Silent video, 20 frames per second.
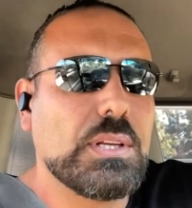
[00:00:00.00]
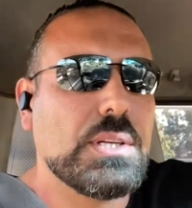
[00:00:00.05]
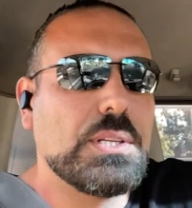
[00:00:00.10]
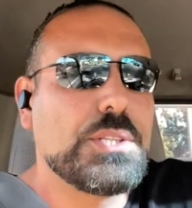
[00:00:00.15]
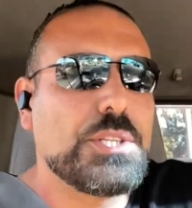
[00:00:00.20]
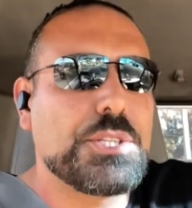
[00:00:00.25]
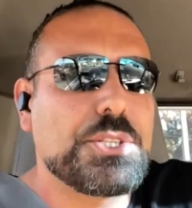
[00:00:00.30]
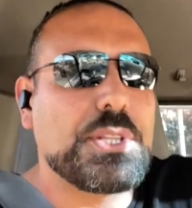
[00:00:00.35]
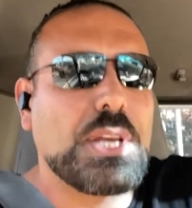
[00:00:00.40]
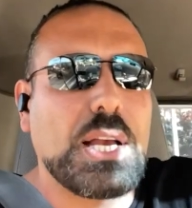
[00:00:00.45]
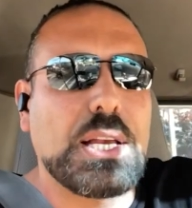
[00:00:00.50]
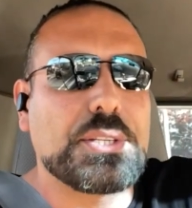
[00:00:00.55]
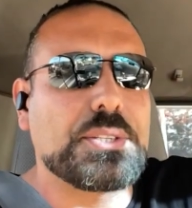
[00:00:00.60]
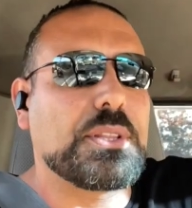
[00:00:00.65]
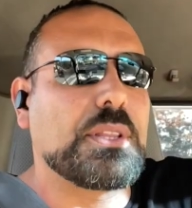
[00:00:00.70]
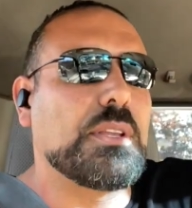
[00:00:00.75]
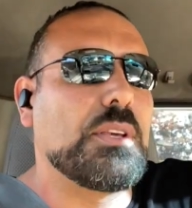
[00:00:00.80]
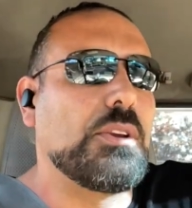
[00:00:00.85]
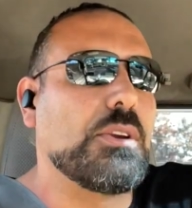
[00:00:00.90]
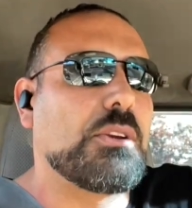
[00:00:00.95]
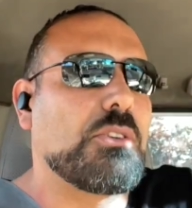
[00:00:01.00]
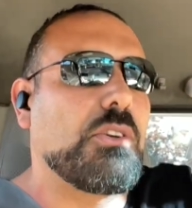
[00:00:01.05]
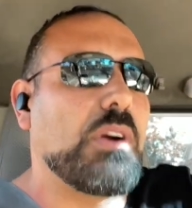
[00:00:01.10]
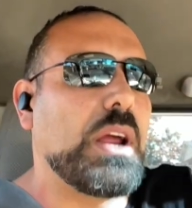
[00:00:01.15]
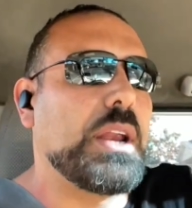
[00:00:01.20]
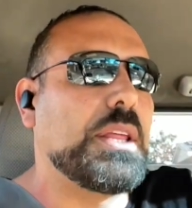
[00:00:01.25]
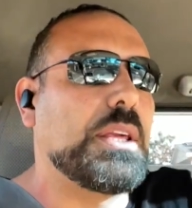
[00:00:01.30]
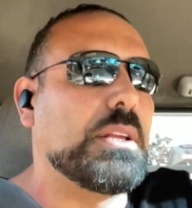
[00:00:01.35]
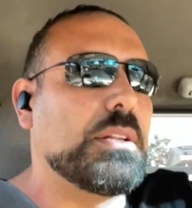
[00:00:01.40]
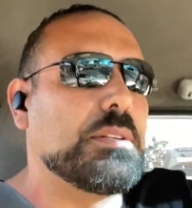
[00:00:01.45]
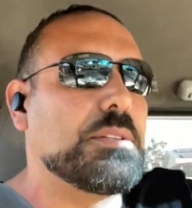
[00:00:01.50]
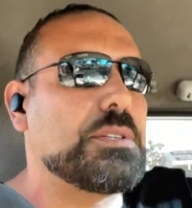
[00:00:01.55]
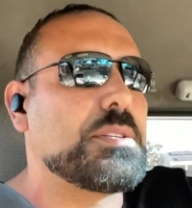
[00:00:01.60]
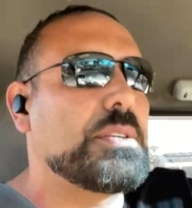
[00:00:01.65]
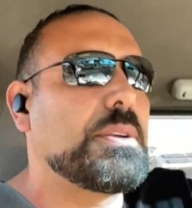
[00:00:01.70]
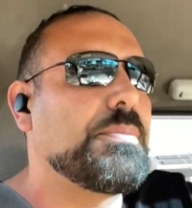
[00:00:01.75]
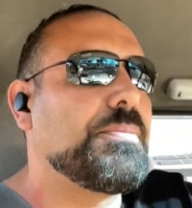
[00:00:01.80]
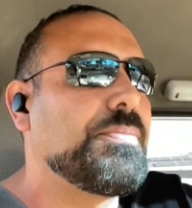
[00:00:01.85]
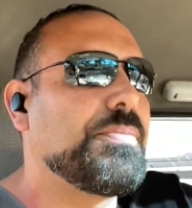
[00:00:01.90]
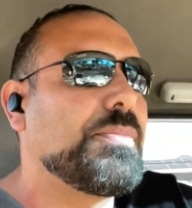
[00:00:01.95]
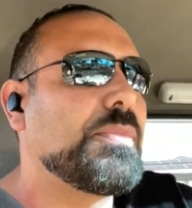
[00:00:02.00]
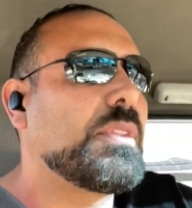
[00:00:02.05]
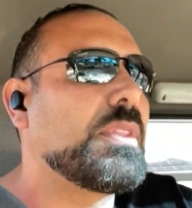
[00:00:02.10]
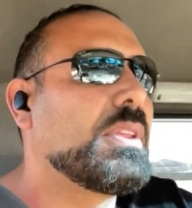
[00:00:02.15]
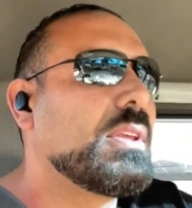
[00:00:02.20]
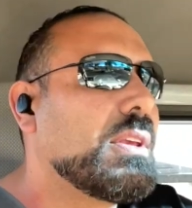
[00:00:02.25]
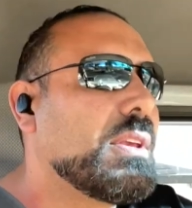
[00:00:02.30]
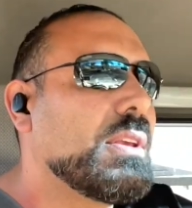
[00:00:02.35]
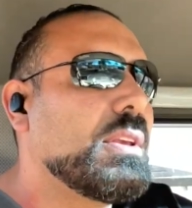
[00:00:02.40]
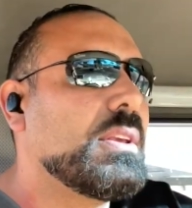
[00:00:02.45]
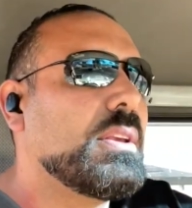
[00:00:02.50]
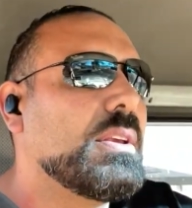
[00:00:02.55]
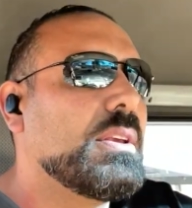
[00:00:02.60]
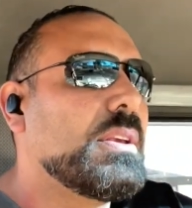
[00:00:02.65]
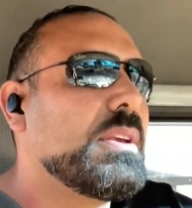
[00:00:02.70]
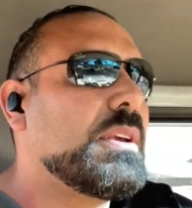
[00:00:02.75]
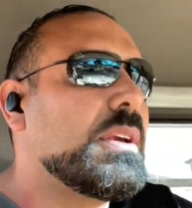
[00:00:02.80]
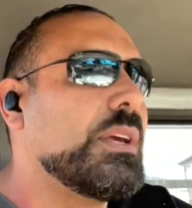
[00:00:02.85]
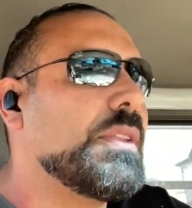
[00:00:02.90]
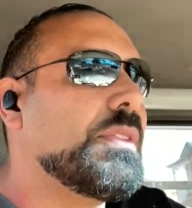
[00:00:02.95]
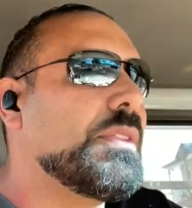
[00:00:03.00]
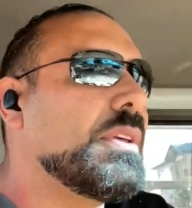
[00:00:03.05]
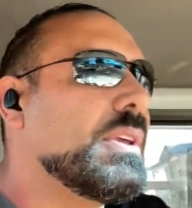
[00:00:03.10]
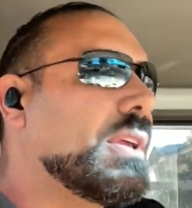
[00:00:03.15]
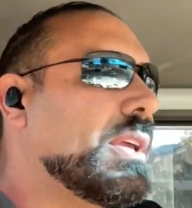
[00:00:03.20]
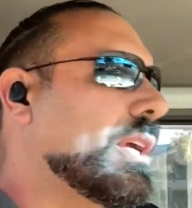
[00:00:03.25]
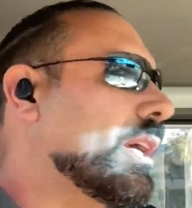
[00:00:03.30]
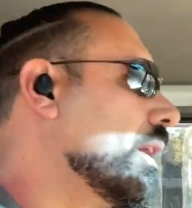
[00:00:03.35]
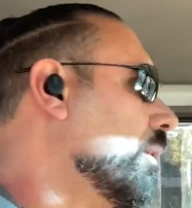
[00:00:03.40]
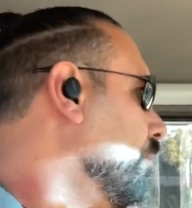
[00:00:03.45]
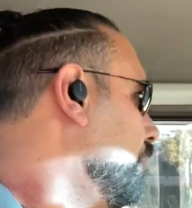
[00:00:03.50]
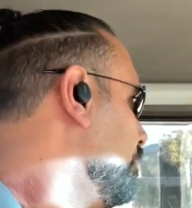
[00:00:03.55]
just ask the Ukrainians and the